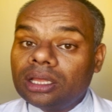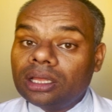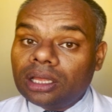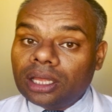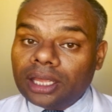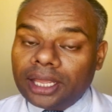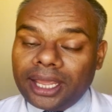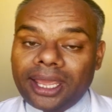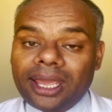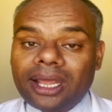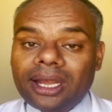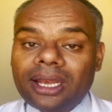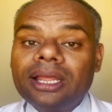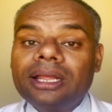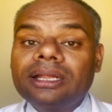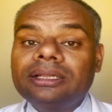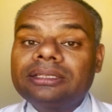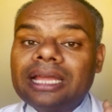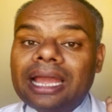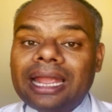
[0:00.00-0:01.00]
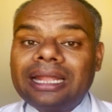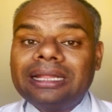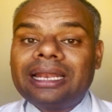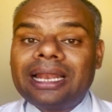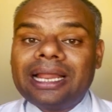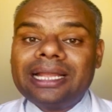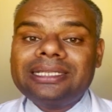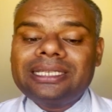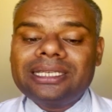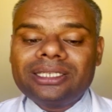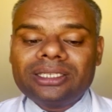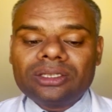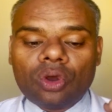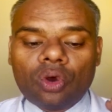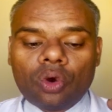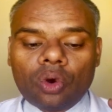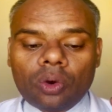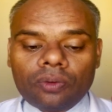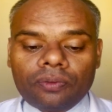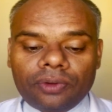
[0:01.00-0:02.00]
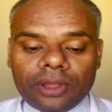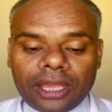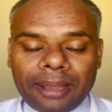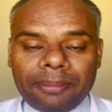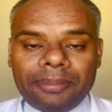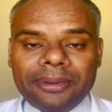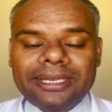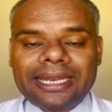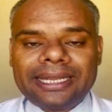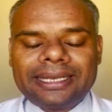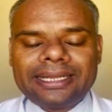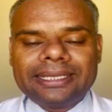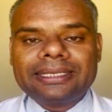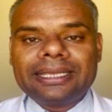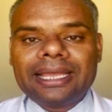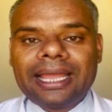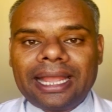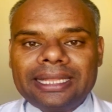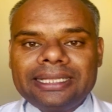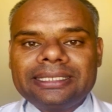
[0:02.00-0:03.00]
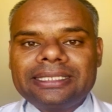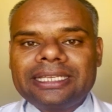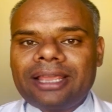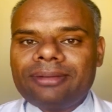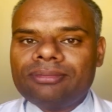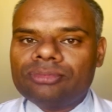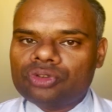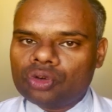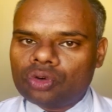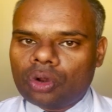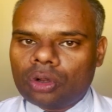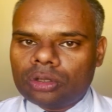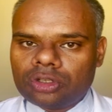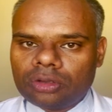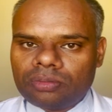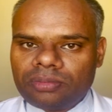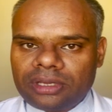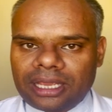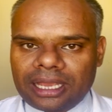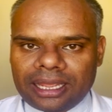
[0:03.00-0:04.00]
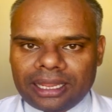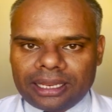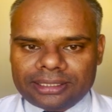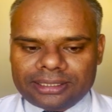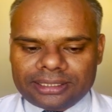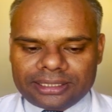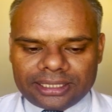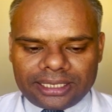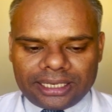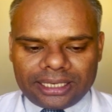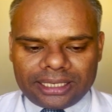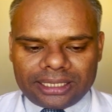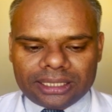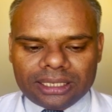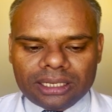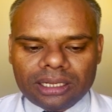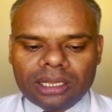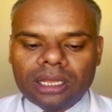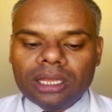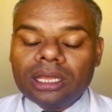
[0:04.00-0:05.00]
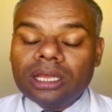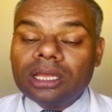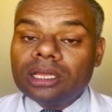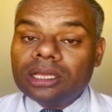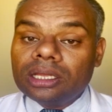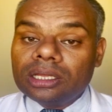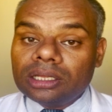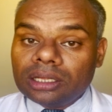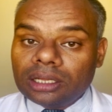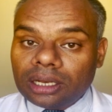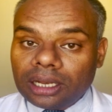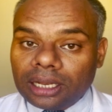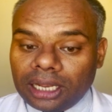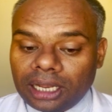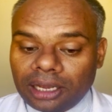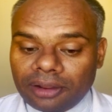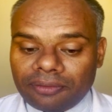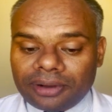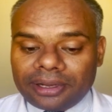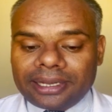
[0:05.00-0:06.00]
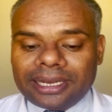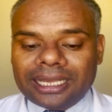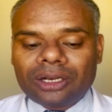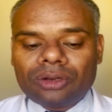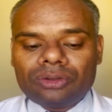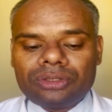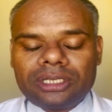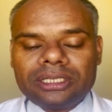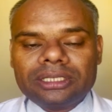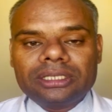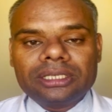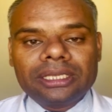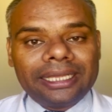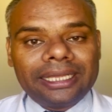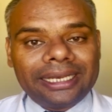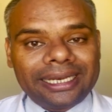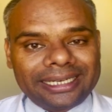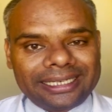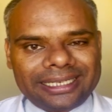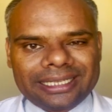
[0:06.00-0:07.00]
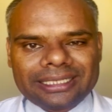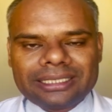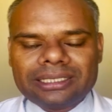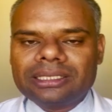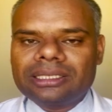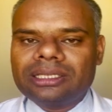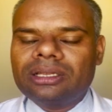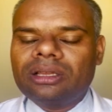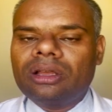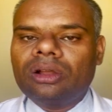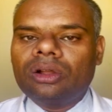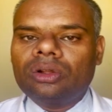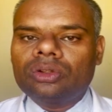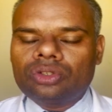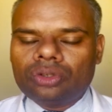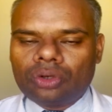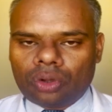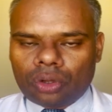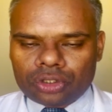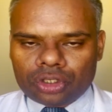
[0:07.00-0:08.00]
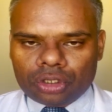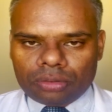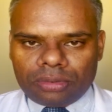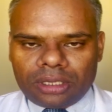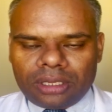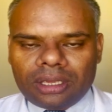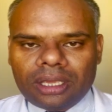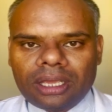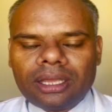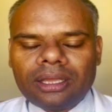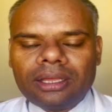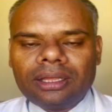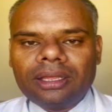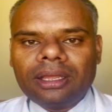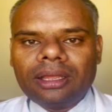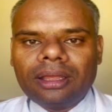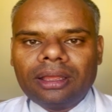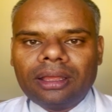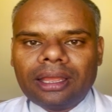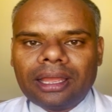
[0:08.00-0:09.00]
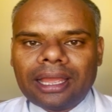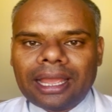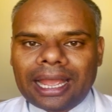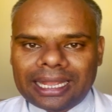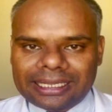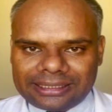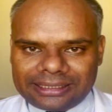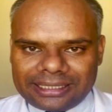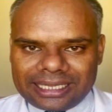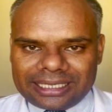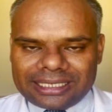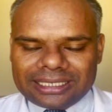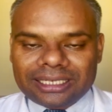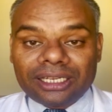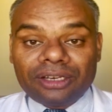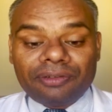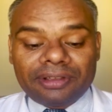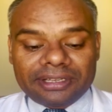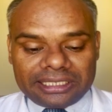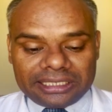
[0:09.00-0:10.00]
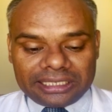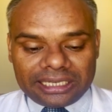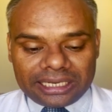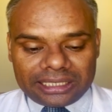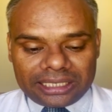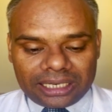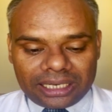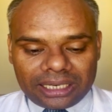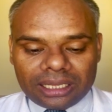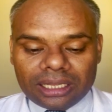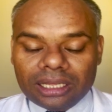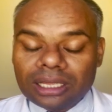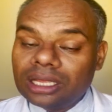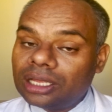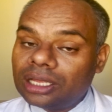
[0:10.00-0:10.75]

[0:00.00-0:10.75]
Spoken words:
Here, the analysis of hepatitis enzyme should also be studied. Liver necrosis rectus should also be assessed, investigated.